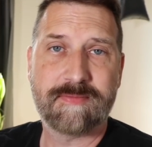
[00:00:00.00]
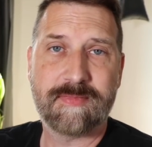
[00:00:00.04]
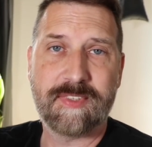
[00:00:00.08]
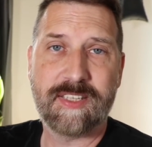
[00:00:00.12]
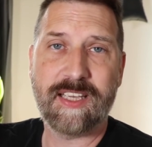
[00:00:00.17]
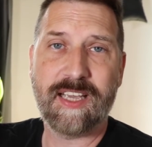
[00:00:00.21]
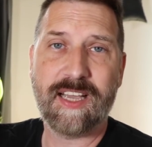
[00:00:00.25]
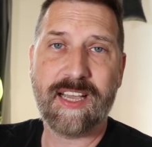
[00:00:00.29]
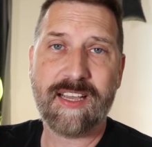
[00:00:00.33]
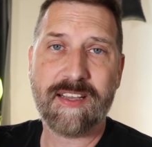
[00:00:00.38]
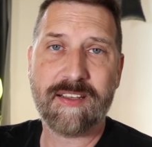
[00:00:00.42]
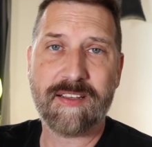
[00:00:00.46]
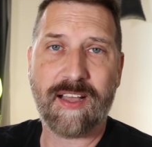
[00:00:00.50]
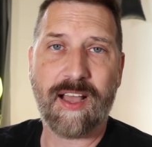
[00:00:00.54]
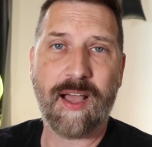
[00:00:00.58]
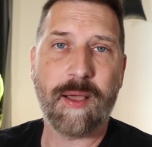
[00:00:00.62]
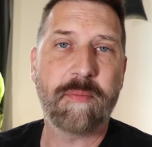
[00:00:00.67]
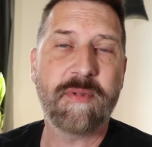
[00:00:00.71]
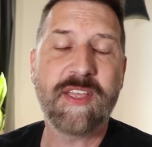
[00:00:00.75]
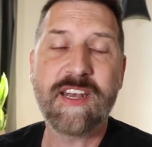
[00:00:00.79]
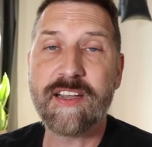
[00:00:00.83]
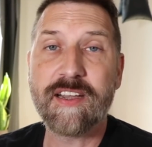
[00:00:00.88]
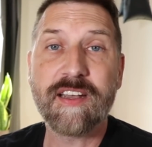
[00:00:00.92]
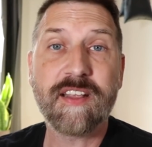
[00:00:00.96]
yeah, I
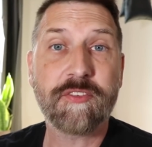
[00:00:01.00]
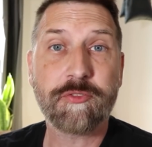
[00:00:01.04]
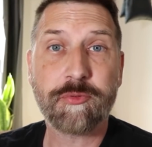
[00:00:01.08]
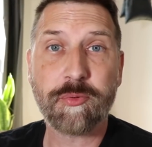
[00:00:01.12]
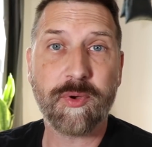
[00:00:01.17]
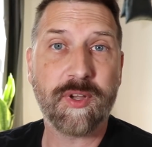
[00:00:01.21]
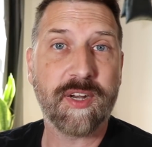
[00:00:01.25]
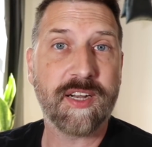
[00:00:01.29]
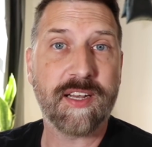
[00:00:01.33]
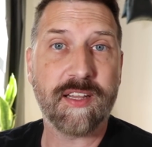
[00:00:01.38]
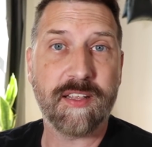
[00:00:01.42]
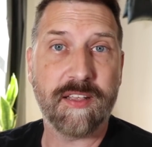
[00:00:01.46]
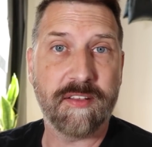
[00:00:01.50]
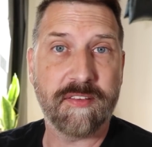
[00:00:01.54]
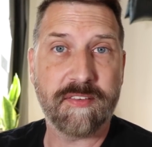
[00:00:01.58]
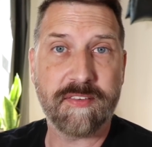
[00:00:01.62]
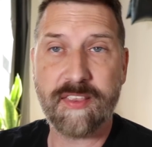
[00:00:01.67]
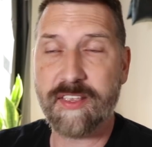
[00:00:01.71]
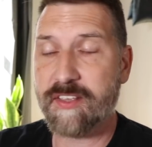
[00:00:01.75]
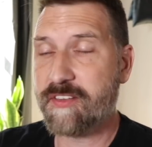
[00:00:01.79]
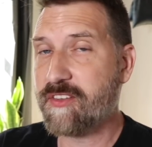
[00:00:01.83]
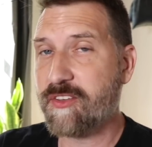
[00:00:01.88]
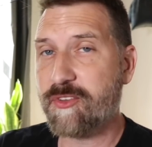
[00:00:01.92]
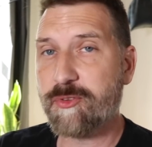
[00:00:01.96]
mean, it is what it is.
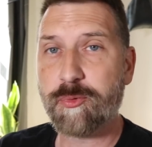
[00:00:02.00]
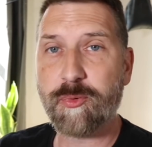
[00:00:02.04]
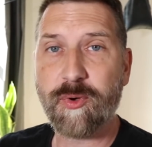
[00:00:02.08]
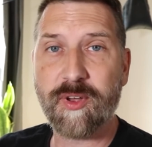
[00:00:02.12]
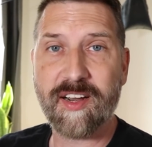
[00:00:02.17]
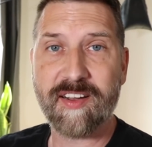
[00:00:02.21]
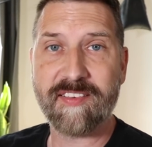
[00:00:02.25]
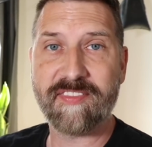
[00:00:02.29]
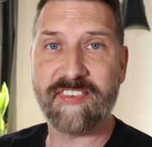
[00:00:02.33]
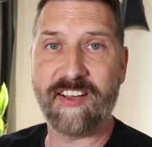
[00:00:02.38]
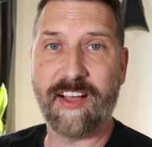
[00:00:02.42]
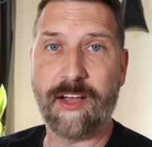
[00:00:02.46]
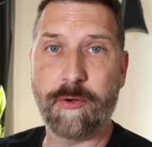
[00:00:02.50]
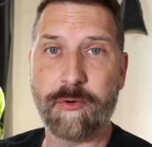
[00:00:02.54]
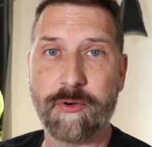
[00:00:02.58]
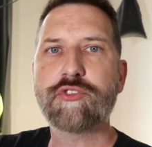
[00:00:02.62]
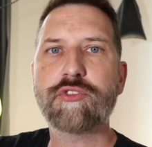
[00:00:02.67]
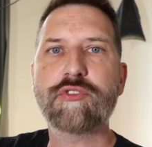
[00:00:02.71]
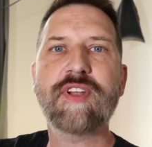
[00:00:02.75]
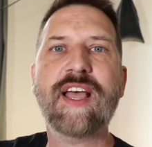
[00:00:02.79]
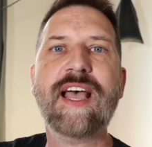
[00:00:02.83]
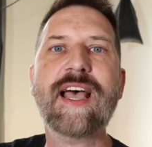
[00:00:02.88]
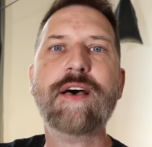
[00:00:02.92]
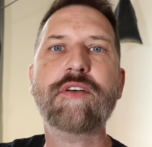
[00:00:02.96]
This is what I found.
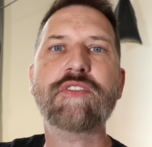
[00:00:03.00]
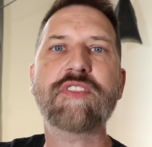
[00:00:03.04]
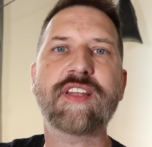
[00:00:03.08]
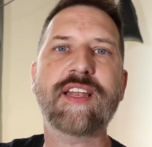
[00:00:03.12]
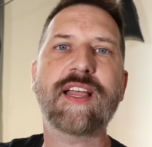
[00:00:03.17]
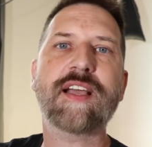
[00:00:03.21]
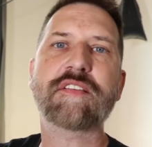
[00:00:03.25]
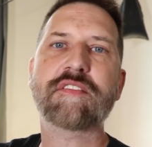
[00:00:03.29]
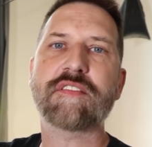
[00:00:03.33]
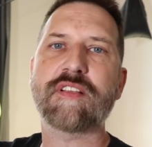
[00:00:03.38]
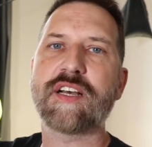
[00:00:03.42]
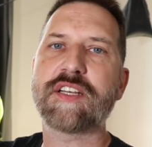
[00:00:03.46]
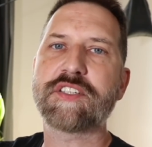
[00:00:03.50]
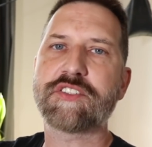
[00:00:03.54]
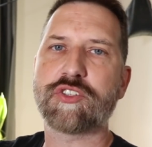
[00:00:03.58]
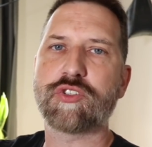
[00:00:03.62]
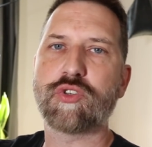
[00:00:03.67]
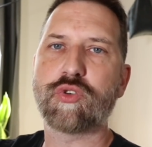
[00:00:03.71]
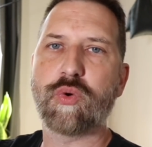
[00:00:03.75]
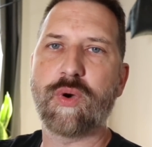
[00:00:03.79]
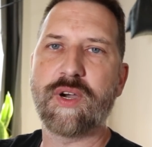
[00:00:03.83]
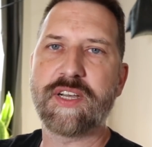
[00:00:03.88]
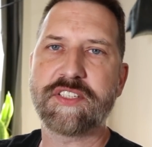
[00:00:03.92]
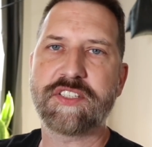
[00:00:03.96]
So now the next
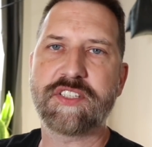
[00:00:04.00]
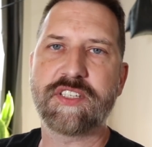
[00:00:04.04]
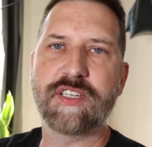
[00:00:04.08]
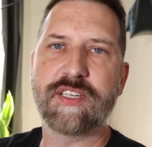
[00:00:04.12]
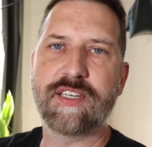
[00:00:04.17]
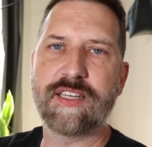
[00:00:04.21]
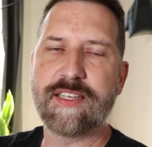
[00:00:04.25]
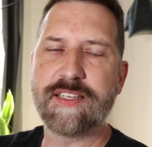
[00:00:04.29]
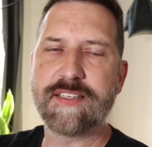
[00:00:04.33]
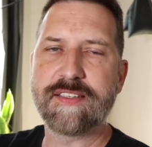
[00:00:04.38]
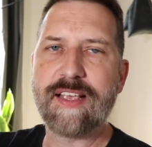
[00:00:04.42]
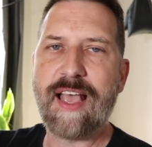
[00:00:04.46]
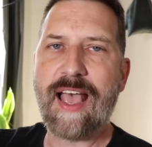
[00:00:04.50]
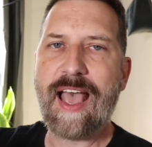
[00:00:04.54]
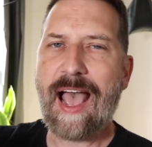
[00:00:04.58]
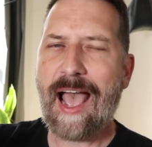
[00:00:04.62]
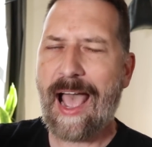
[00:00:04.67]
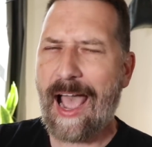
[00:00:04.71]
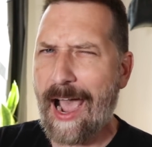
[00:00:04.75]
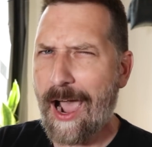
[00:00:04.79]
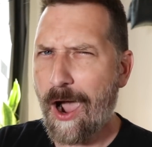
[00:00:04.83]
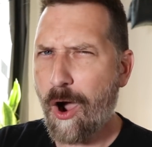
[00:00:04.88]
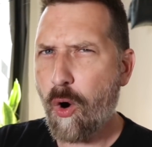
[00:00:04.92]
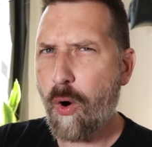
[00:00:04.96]
logical question is
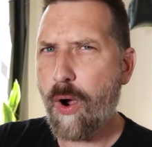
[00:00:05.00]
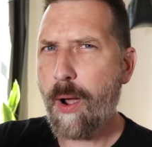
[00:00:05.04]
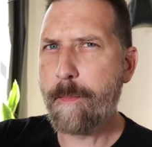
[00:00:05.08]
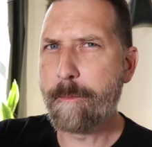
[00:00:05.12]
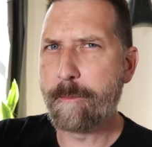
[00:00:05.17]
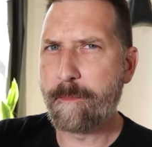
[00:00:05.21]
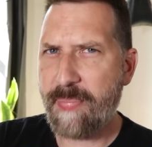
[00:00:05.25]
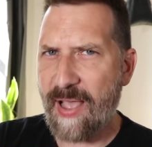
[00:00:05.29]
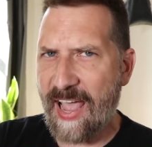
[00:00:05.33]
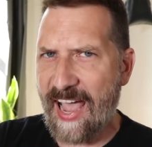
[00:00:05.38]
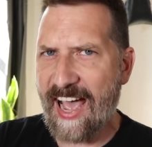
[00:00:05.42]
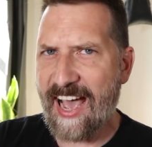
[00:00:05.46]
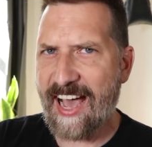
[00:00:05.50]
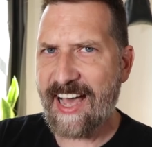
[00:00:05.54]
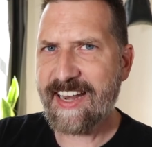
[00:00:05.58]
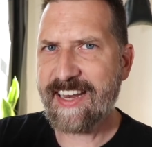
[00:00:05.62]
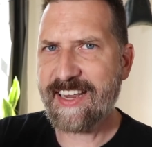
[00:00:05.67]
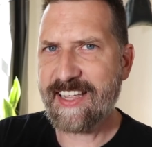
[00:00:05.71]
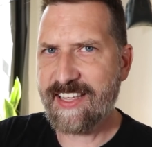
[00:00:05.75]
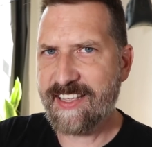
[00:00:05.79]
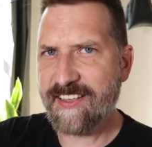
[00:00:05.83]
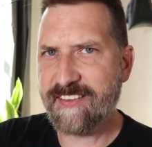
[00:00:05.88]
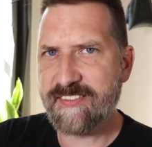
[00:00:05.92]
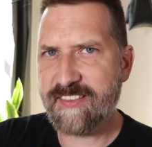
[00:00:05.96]
how
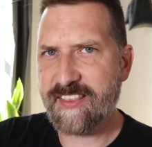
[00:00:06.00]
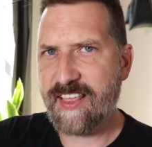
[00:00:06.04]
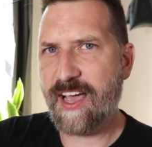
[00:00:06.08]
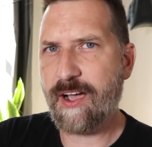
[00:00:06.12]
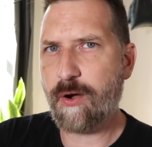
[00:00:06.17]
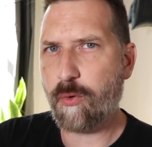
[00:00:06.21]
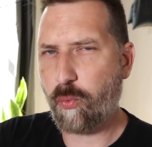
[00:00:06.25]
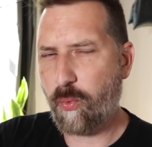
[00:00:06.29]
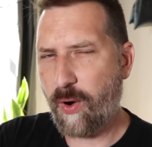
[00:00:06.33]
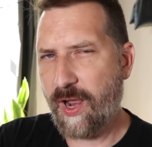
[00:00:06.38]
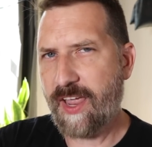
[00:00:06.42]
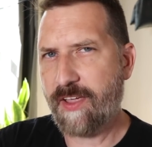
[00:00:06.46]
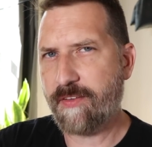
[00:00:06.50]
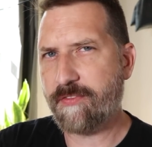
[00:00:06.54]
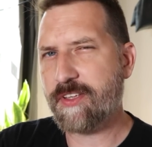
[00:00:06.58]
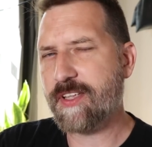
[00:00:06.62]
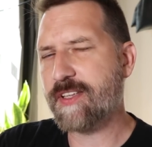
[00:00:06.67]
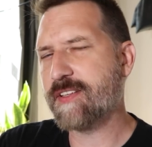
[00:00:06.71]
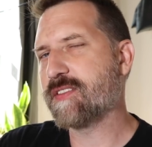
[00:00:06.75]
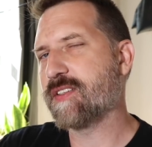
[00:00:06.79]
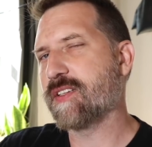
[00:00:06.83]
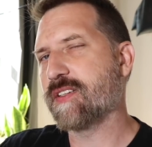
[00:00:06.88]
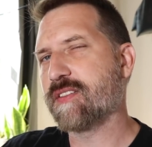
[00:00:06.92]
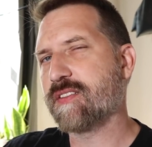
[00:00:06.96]
bad is that wave?
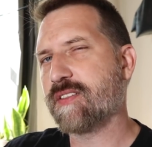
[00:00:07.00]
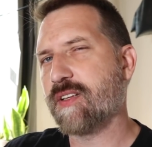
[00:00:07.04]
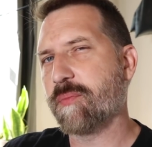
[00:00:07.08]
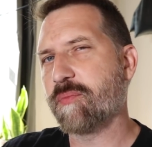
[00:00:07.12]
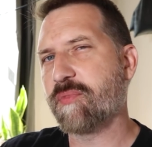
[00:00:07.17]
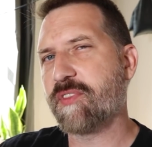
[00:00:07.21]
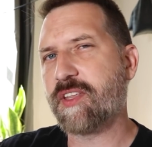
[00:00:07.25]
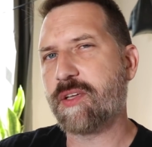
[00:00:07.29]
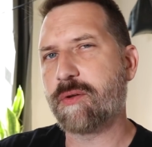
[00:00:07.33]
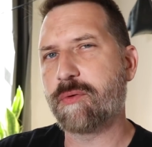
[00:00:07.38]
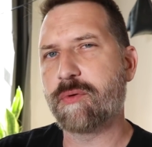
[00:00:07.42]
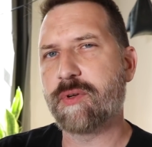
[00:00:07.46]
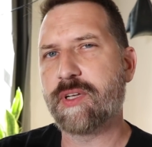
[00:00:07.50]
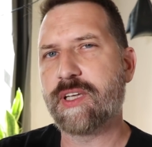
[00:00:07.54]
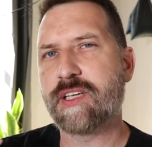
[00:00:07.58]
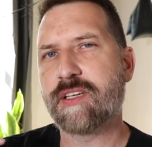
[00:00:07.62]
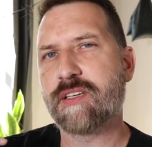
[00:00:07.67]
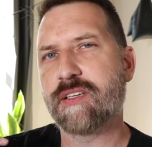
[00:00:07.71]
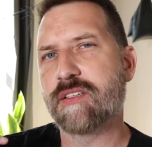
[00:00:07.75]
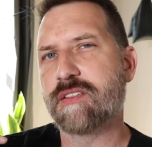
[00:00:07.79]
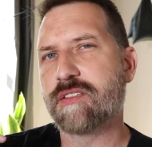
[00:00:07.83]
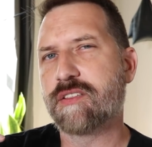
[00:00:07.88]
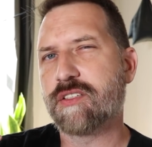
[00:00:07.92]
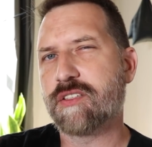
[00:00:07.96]
Is this something we
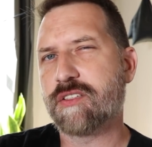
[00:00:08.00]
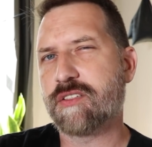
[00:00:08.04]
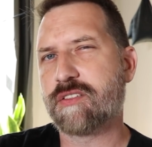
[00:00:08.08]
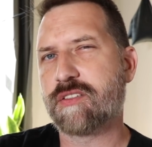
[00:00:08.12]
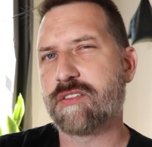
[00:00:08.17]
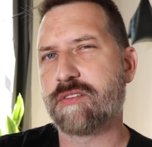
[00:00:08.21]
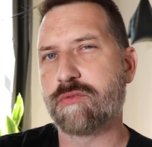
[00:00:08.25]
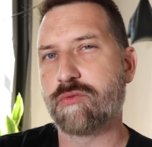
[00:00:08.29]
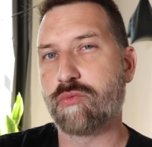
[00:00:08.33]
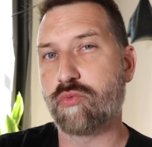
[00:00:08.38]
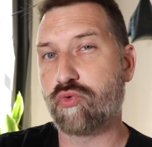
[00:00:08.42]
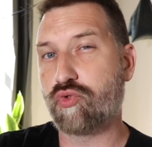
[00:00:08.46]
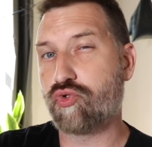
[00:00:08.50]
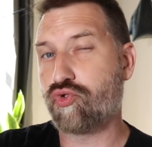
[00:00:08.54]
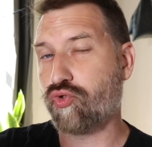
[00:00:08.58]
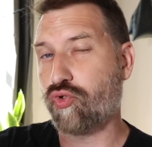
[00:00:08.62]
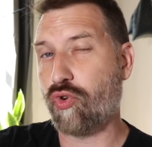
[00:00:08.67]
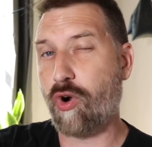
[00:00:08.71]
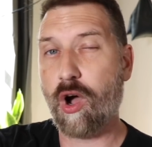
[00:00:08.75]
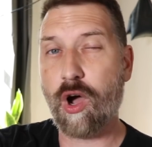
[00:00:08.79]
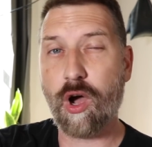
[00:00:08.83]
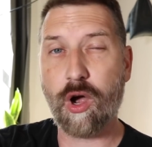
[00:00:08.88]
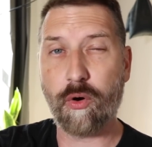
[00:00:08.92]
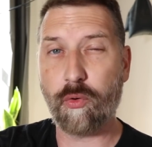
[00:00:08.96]
can just
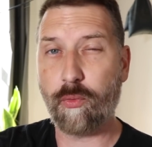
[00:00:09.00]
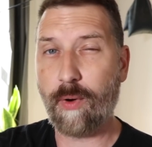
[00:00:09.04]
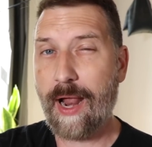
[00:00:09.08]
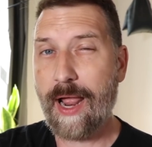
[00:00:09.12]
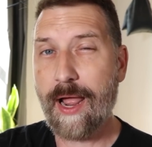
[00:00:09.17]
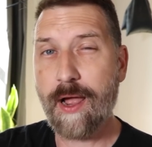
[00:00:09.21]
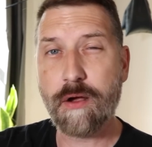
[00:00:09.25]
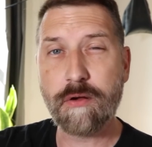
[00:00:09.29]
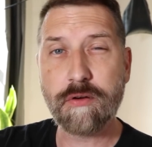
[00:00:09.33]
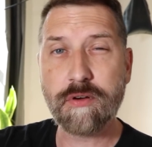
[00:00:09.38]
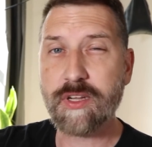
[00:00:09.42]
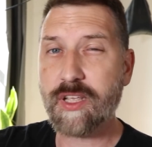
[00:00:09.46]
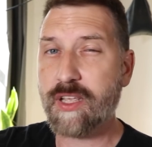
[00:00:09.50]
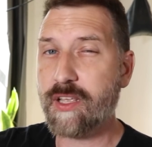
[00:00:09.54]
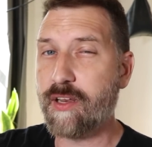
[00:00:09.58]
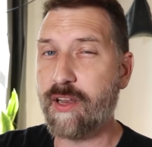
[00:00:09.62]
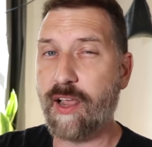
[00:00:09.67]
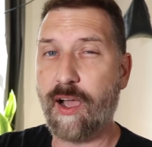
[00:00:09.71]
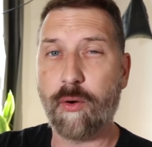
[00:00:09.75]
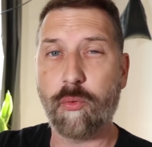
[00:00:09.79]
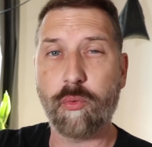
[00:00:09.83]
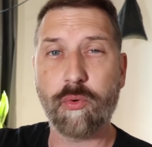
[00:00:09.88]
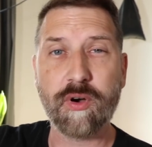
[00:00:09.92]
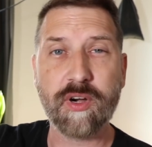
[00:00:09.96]
draw around and
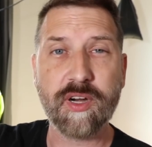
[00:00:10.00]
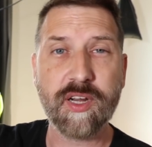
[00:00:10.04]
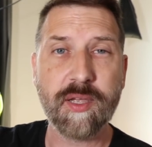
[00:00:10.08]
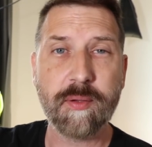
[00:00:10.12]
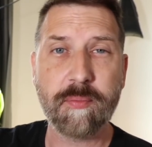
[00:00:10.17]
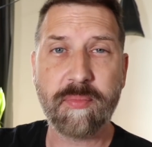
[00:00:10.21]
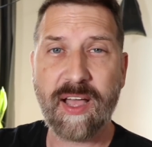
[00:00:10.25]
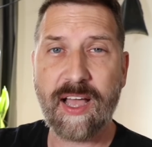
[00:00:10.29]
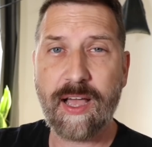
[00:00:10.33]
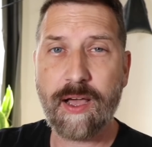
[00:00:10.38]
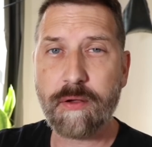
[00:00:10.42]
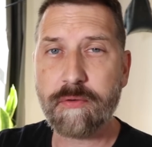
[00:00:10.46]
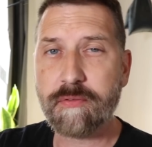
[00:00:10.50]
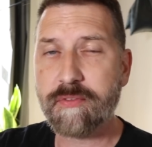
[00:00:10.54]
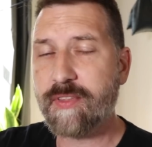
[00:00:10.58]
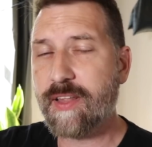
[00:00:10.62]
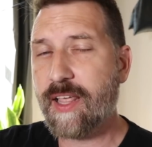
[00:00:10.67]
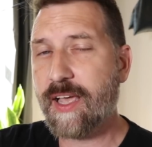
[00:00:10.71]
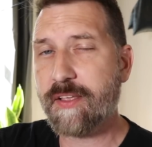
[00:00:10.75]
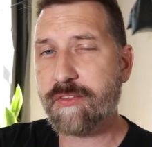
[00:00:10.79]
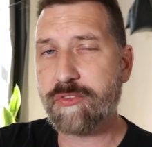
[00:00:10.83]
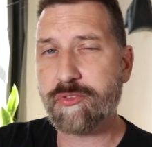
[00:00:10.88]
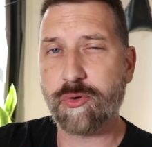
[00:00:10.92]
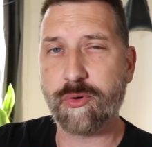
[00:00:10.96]
not worry about and
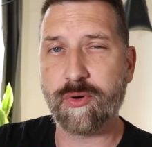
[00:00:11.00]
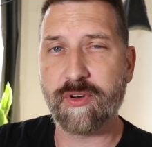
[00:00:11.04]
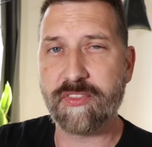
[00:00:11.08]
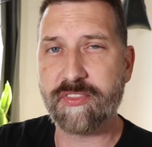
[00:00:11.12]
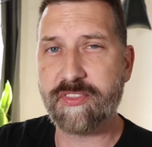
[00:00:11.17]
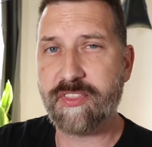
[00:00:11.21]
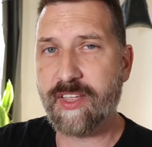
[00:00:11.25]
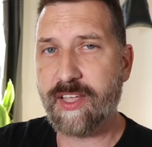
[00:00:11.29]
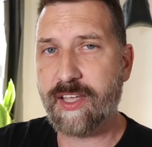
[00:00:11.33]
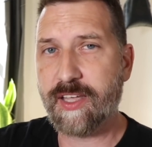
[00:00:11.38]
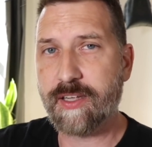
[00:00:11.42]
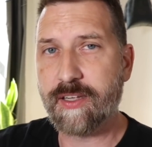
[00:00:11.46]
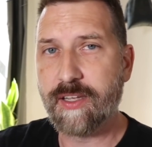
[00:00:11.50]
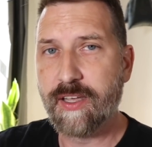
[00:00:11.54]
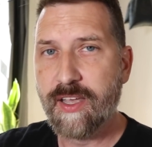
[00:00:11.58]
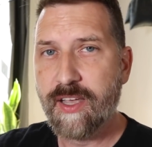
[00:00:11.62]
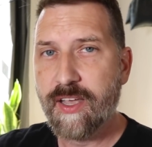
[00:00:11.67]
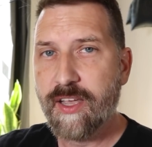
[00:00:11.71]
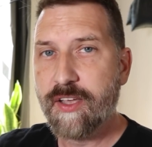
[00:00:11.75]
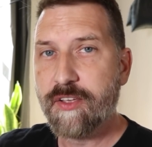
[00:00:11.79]
that sort of thing?